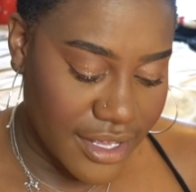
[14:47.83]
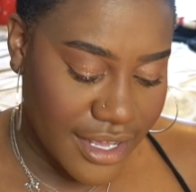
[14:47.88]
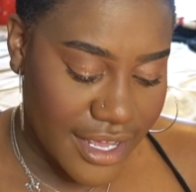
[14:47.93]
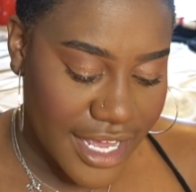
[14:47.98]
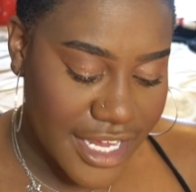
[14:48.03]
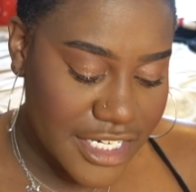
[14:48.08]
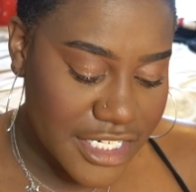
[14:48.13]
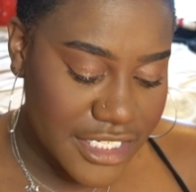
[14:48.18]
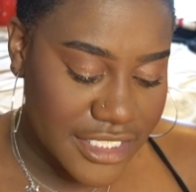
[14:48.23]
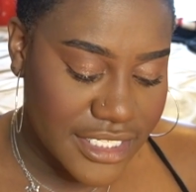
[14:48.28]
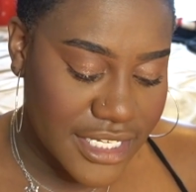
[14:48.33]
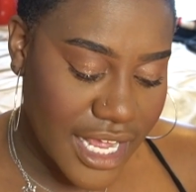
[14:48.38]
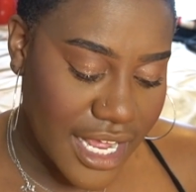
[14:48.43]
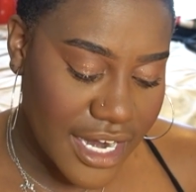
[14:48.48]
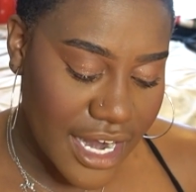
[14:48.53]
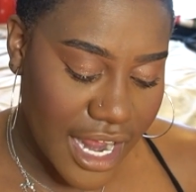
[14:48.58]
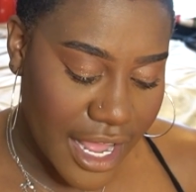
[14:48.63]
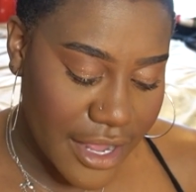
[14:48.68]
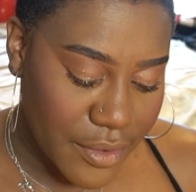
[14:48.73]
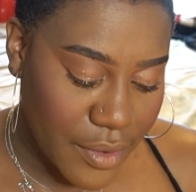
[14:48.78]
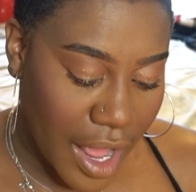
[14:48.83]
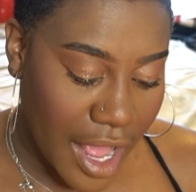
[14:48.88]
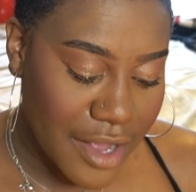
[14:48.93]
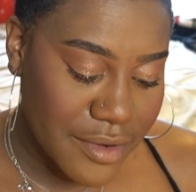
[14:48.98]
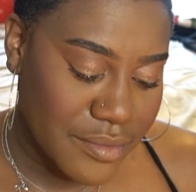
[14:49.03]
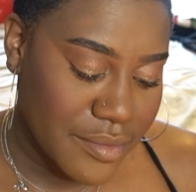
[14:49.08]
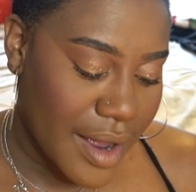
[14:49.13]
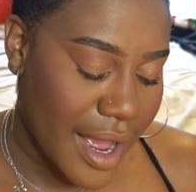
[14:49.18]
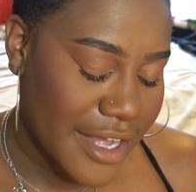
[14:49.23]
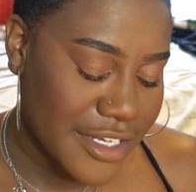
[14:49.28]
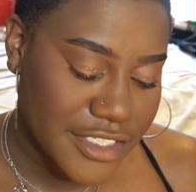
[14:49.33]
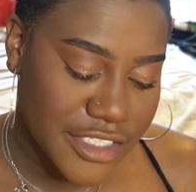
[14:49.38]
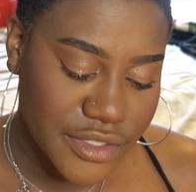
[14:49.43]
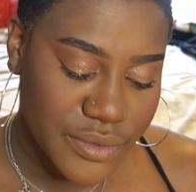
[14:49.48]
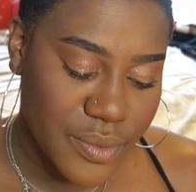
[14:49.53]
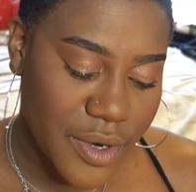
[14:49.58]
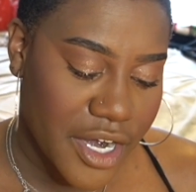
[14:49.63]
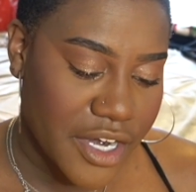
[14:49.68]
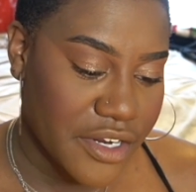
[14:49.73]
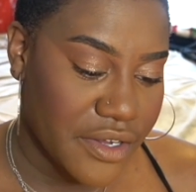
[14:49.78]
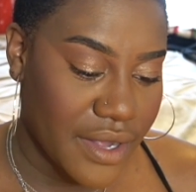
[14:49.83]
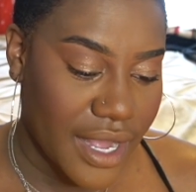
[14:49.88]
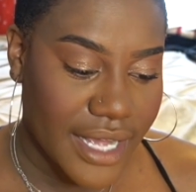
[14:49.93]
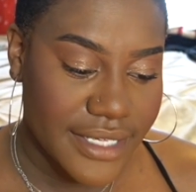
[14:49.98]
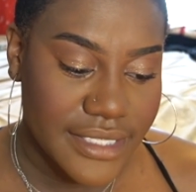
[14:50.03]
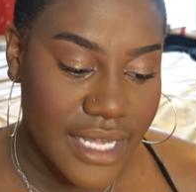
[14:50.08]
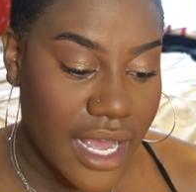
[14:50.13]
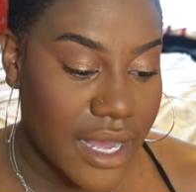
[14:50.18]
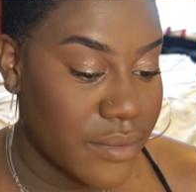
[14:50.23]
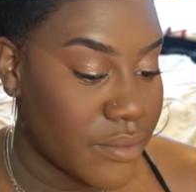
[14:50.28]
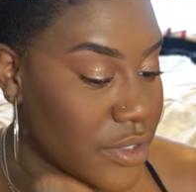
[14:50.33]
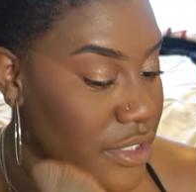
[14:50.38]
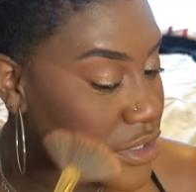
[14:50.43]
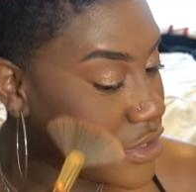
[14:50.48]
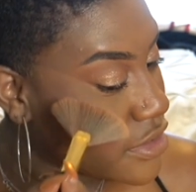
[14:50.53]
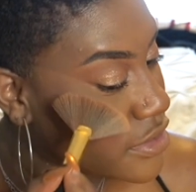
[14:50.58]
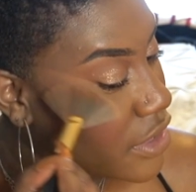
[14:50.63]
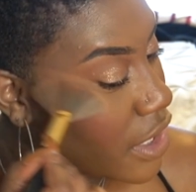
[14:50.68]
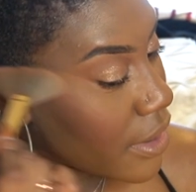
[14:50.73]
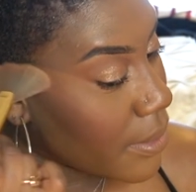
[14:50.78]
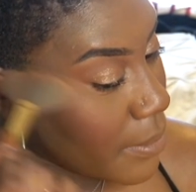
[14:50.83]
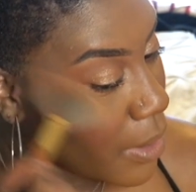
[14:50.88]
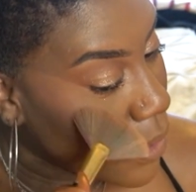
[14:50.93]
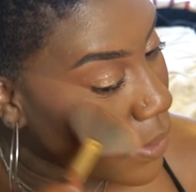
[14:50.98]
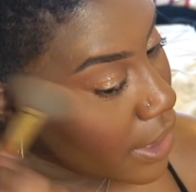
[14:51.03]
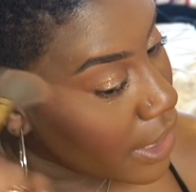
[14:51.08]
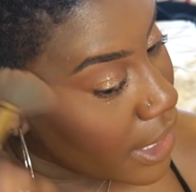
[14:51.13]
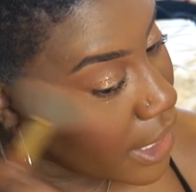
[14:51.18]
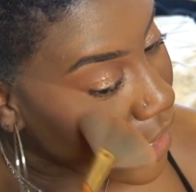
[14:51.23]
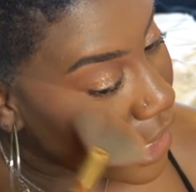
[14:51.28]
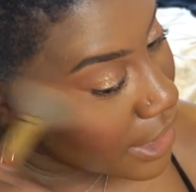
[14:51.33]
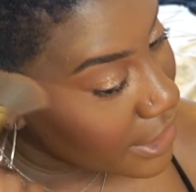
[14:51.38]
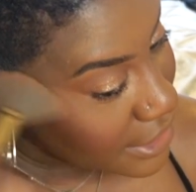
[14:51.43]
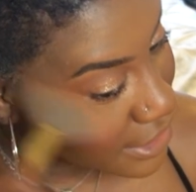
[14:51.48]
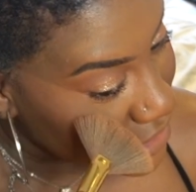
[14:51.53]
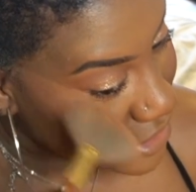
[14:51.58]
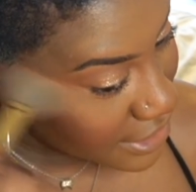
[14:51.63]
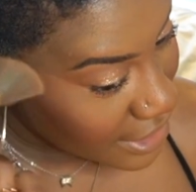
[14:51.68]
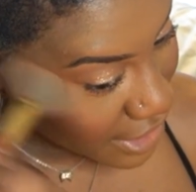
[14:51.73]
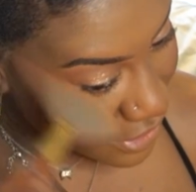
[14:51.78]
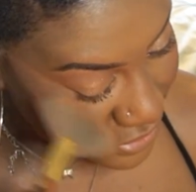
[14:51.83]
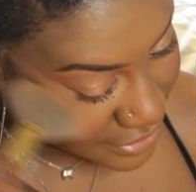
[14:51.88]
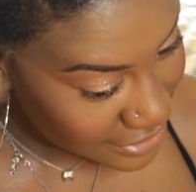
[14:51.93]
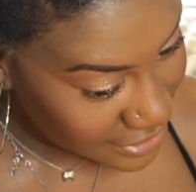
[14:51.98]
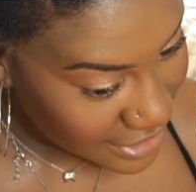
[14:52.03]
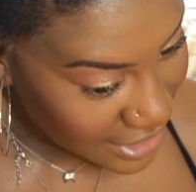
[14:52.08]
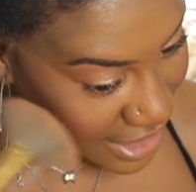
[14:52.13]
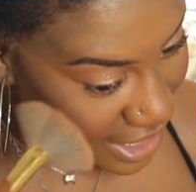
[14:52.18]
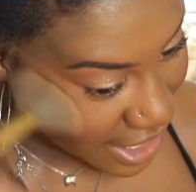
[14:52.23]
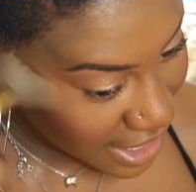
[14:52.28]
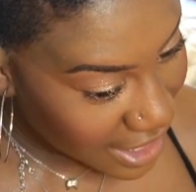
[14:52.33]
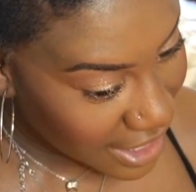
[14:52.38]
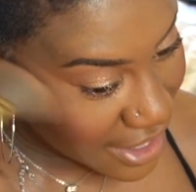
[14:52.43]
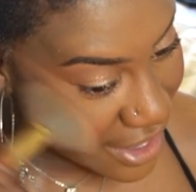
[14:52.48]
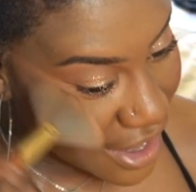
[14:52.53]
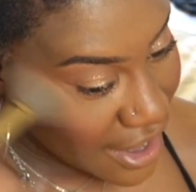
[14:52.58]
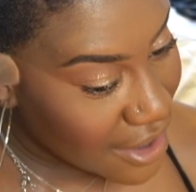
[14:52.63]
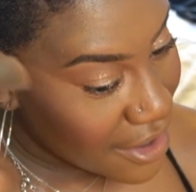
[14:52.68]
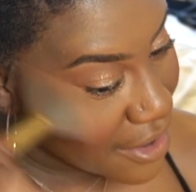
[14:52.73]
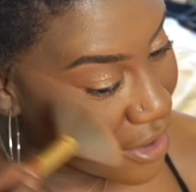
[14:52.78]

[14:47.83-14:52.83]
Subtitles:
It just, and I swear, you guys, I wanted to talk about anything else today,